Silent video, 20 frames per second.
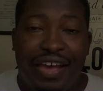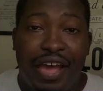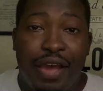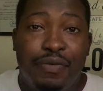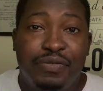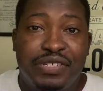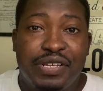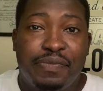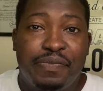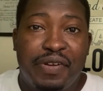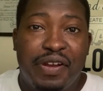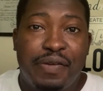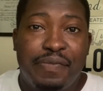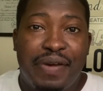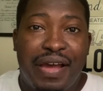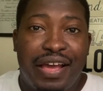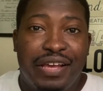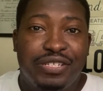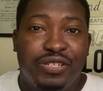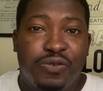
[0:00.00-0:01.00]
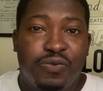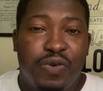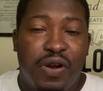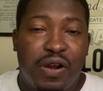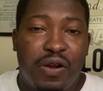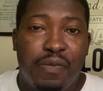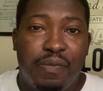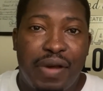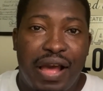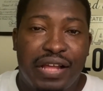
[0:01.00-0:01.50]
Hey, what's up everybody? So
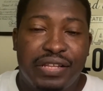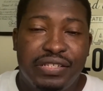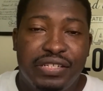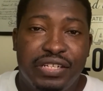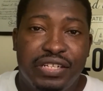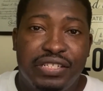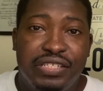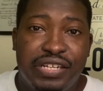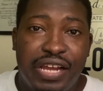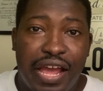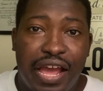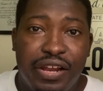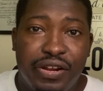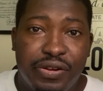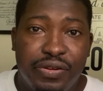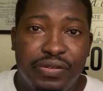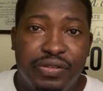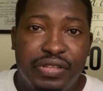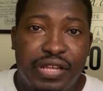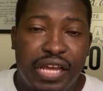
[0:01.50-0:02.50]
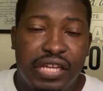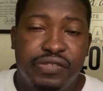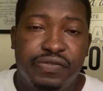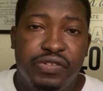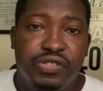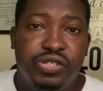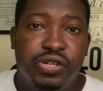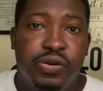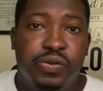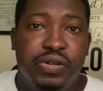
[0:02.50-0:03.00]
welcome back to the channel. Thanks for
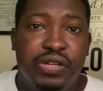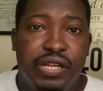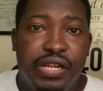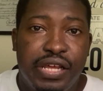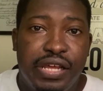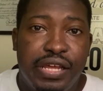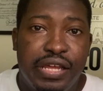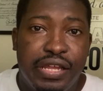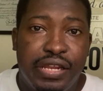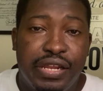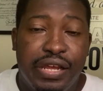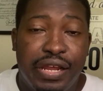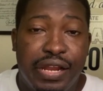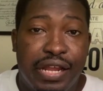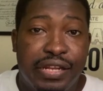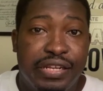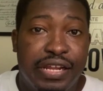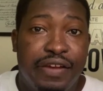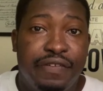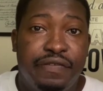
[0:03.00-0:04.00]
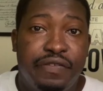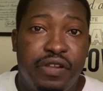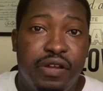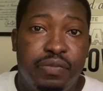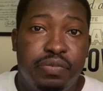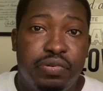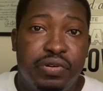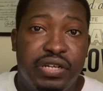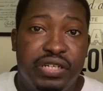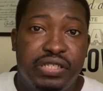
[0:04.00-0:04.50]
tuning in, and I definitely
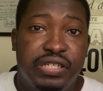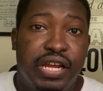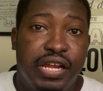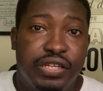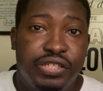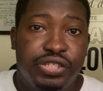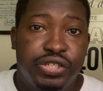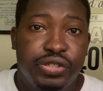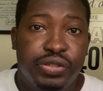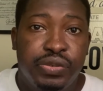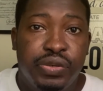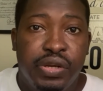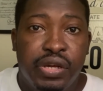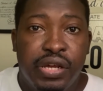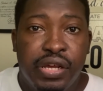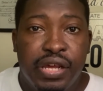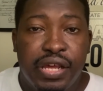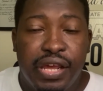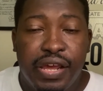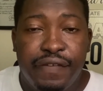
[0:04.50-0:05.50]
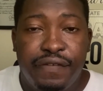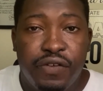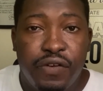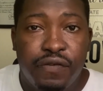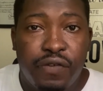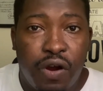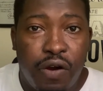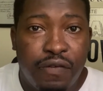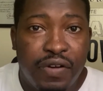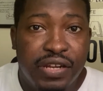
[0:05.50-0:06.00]
appreciate you if
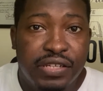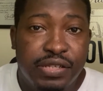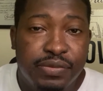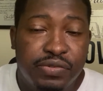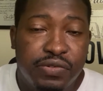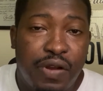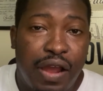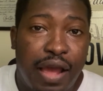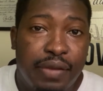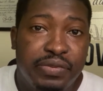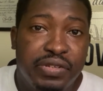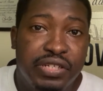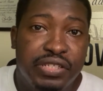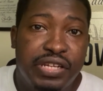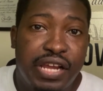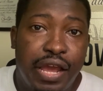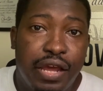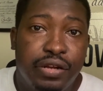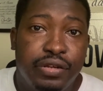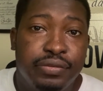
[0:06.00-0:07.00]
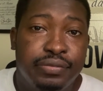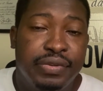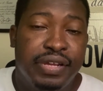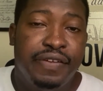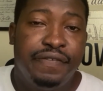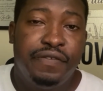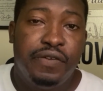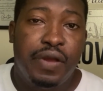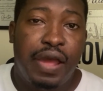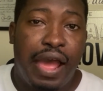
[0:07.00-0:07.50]
you've already subscribed to the channel.
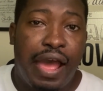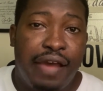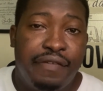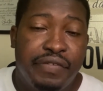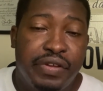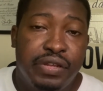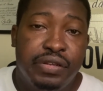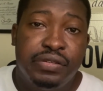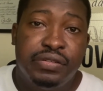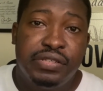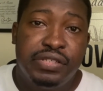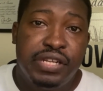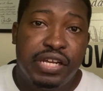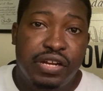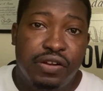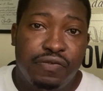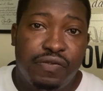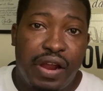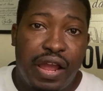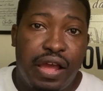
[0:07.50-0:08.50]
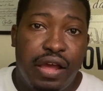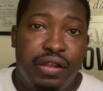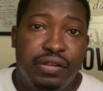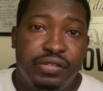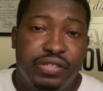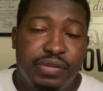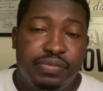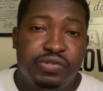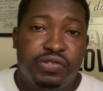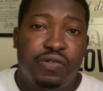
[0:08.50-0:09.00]
If you haven't, stick around,
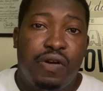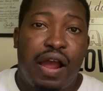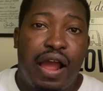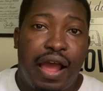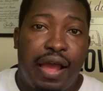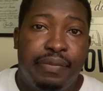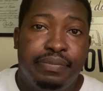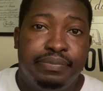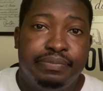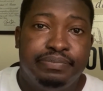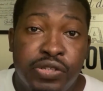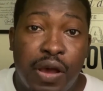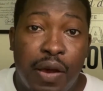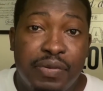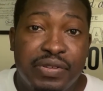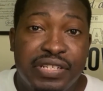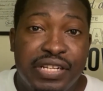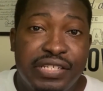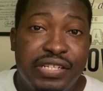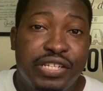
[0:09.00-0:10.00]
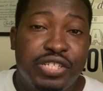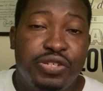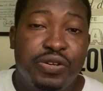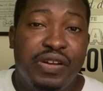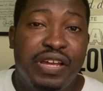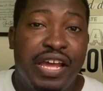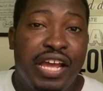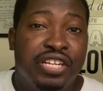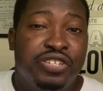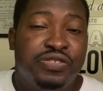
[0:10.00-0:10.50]
subscribe. So I was listening to
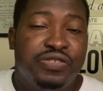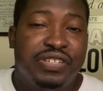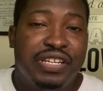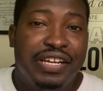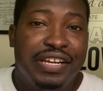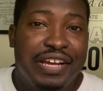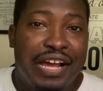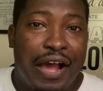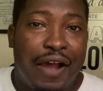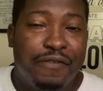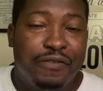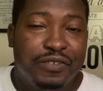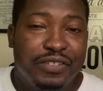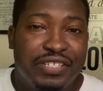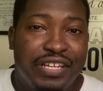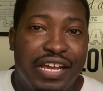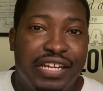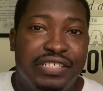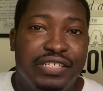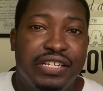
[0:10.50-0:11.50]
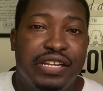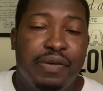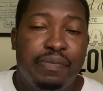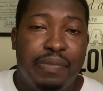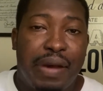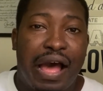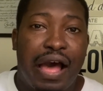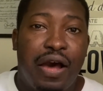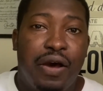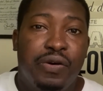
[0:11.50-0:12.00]
an interesting conversation
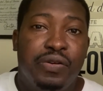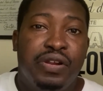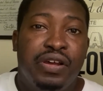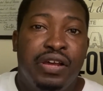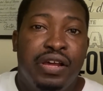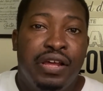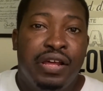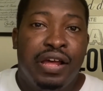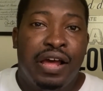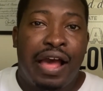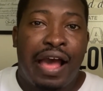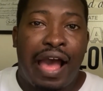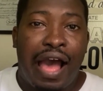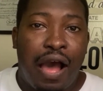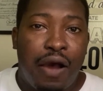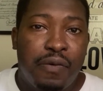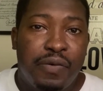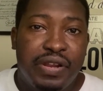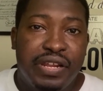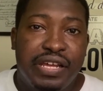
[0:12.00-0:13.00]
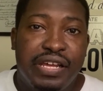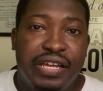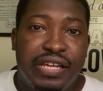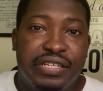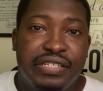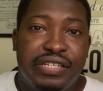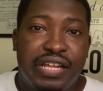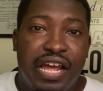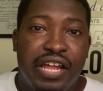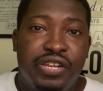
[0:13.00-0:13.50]
about how it
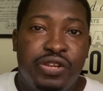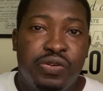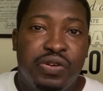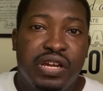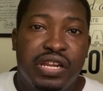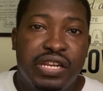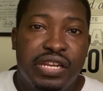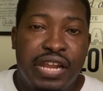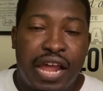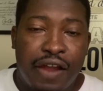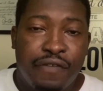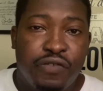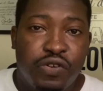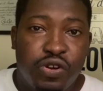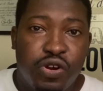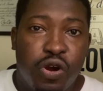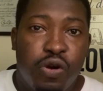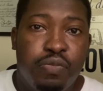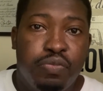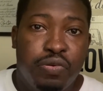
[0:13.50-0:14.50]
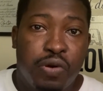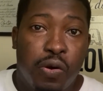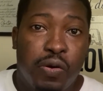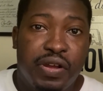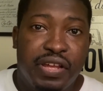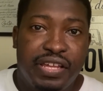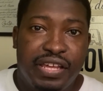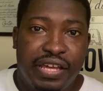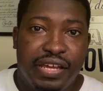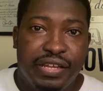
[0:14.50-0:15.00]
is that you could never go broke
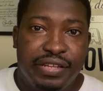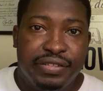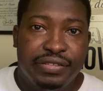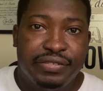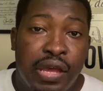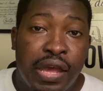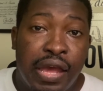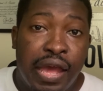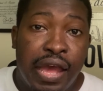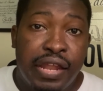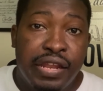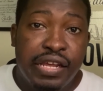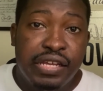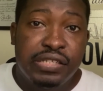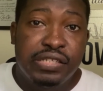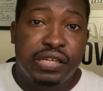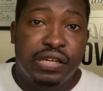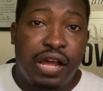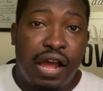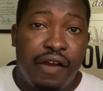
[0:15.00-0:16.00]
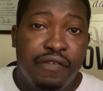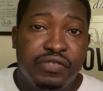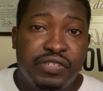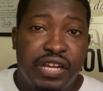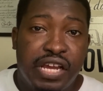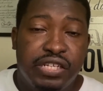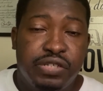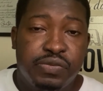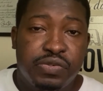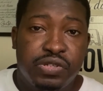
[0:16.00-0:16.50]
again. And this
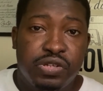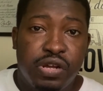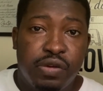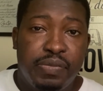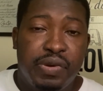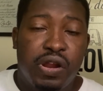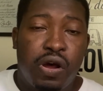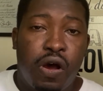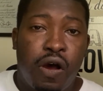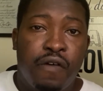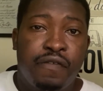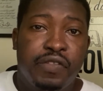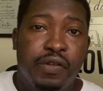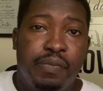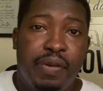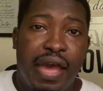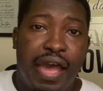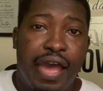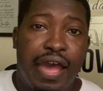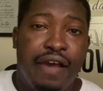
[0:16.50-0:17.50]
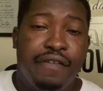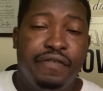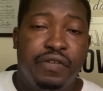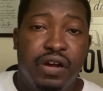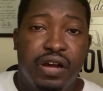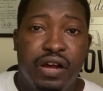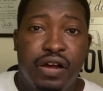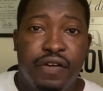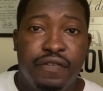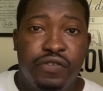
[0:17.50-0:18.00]
conversation was a little bit off the path
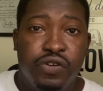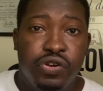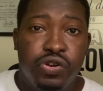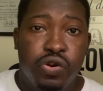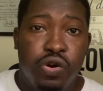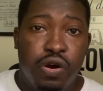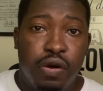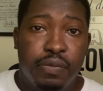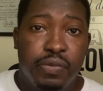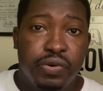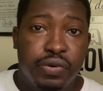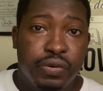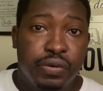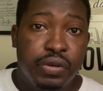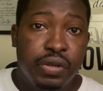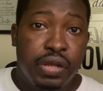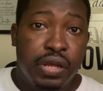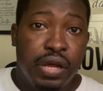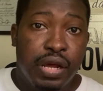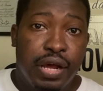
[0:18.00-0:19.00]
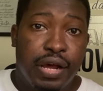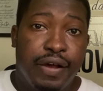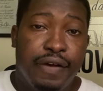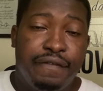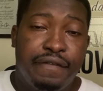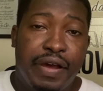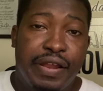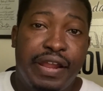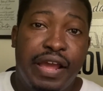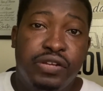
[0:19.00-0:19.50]
of your normal
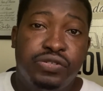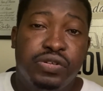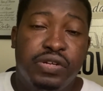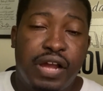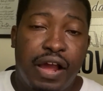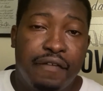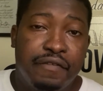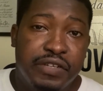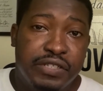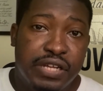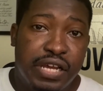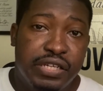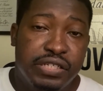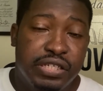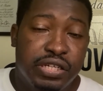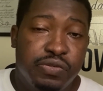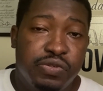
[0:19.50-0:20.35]
financial conversation.